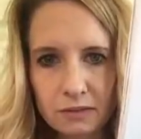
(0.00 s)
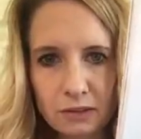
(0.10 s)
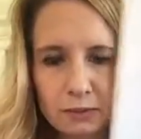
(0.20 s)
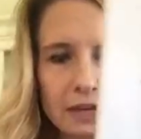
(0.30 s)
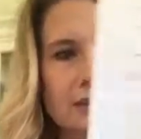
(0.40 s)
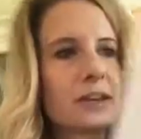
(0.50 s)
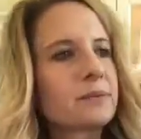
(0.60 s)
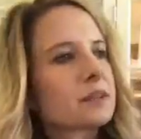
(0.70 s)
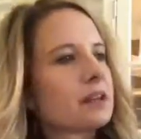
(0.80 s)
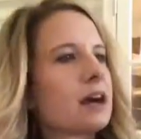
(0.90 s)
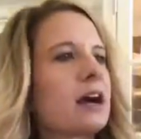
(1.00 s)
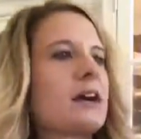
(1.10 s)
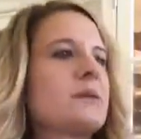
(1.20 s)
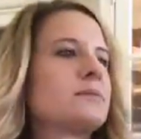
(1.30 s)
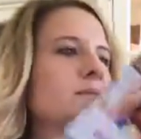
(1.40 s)
Low battery.
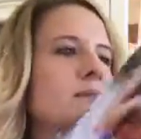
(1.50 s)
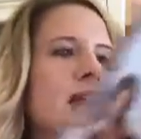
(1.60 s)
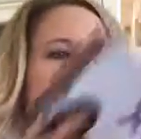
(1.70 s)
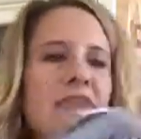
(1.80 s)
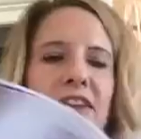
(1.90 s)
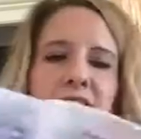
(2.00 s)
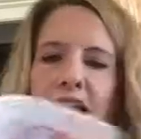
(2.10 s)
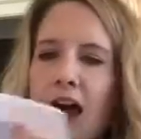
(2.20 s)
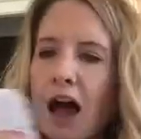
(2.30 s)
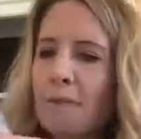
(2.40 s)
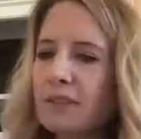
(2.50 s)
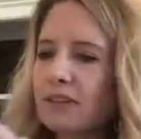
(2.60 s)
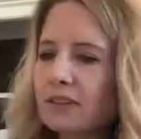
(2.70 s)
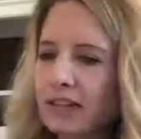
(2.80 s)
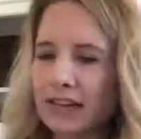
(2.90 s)
At the top of
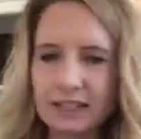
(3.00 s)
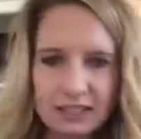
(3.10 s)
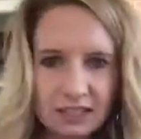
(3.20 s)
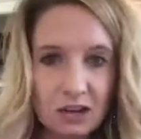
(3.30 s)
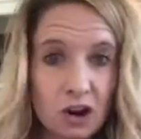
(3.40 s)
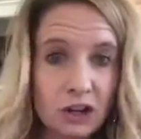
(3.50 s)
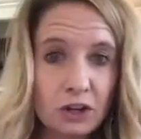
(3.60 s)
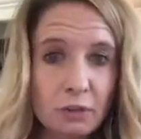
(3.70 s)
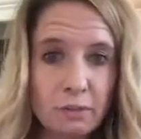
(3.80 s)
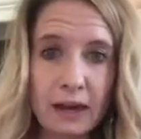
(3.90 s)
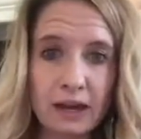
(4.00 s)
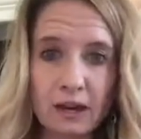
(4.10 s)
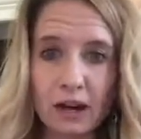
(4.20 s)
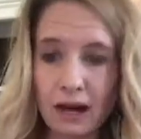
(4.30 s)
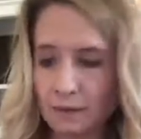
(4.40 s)
the list are your
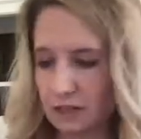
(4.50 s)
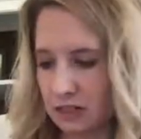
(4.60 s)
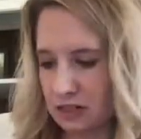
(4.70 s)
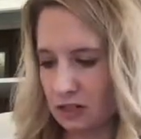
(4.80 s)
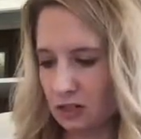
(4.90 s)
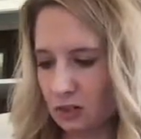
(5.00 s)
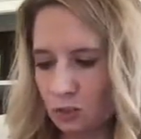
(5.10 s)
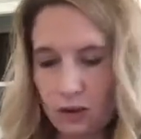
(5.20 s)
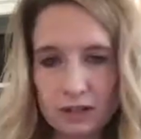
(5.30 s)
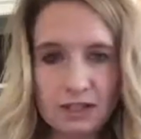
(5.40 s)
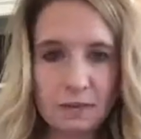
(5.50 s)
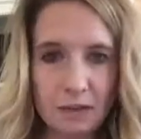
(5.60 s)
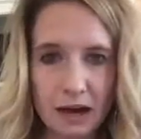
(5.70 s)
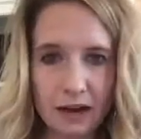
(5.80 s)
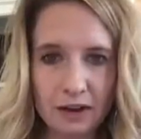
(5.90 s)
better options. Towards the
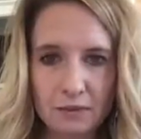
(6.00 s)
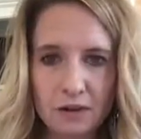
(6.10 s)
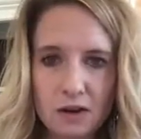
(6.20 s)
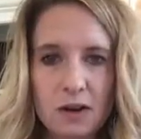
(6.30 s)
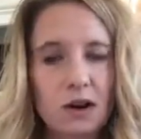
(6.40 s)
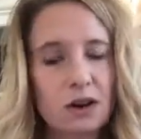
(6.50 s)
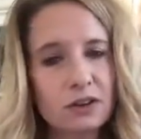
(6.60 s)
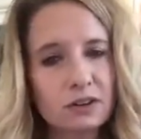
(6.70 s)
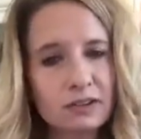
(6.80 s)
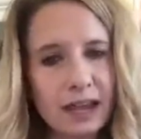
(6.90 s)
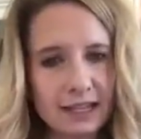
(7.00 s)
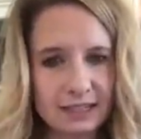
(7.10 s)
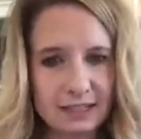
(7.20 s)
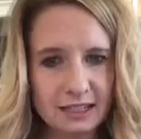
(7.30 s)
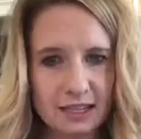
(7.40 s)
bottom are your
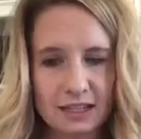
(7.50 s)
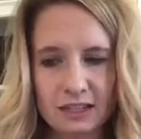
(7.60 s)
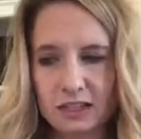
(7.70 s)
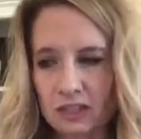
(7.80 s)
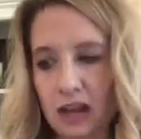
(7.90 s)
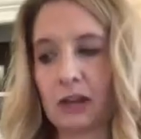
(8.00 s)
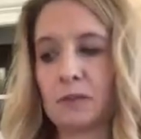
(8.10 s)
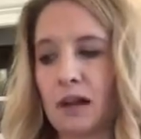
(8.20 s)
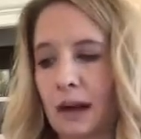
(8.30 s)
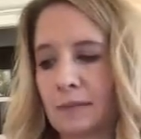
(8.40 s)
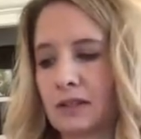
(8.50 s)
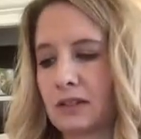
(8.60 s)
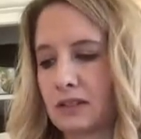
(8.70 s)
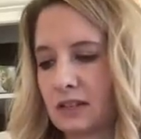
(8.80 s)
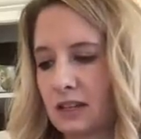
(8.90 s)
less desirable
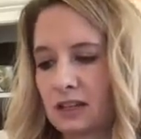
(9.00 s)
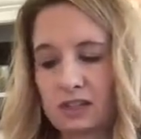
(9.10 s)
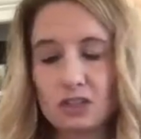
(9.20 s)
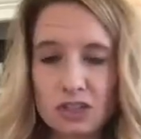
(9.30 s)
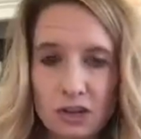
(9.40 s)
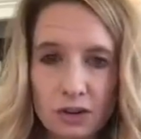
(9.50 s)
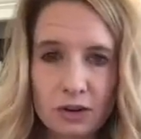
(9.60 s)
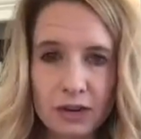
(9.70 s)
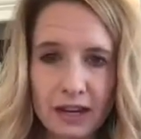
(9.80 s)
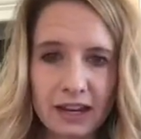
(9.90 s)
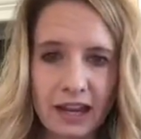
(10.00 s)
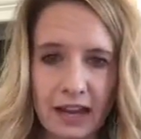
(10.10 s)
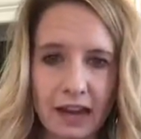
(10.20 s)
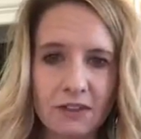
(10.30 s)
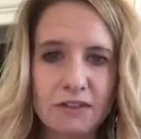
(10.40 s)
options. Still okay to
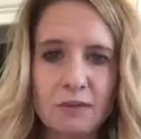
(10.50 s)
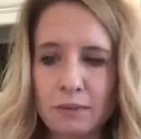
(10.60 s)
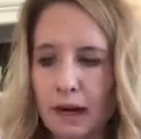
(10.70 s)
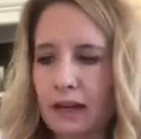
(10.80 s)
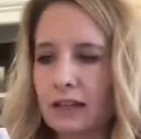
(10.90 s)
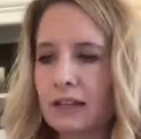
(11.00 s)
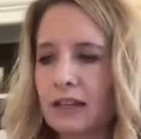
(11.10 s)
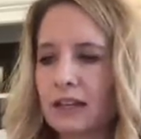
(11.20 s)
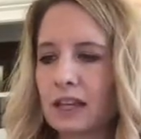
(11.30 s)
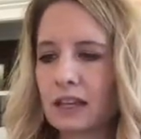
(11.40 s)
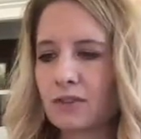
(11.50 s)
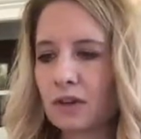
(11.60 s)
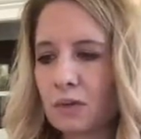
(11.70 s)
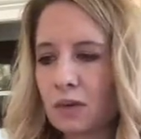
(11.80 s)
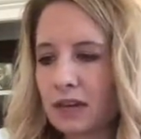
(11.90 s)
have, but if
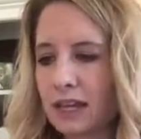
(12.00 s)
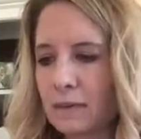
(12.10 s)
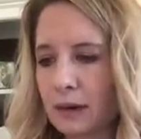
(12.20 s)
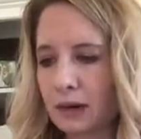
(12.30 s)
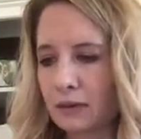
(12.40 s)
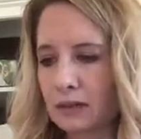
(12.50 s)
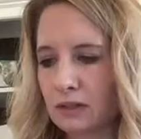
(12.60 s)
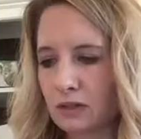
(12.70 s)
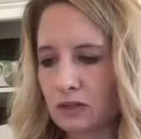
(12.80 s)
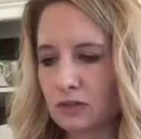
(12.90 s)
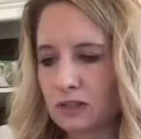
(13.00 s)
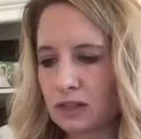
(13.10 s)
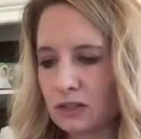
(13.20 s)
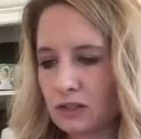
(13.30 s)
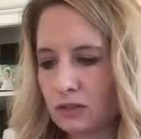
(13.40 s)
you want to get better results, you
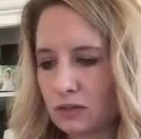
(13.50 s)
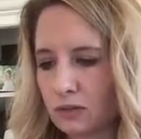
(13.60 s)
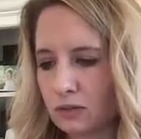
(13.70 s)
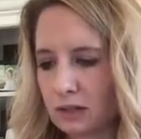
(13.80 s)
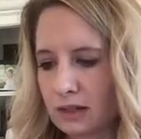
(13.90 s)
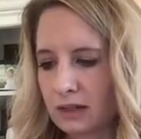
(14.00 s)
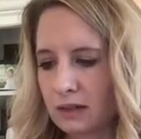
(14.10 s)
need to